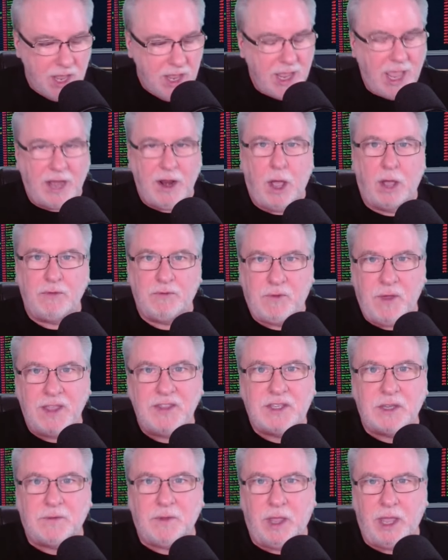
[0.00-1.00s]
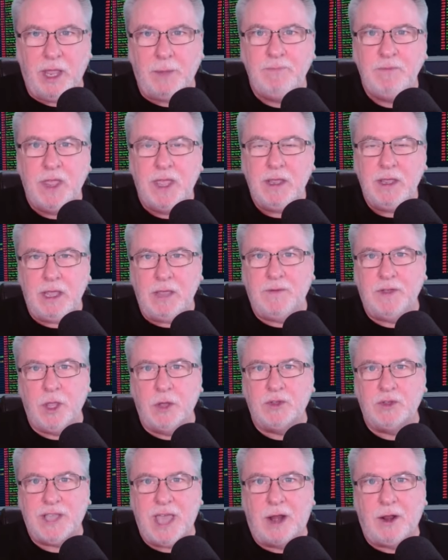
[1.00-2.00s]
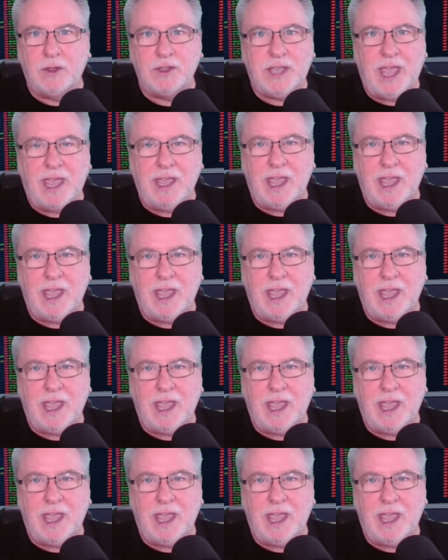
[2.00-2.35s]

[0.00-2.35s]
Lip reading: And offensively, even though San Jose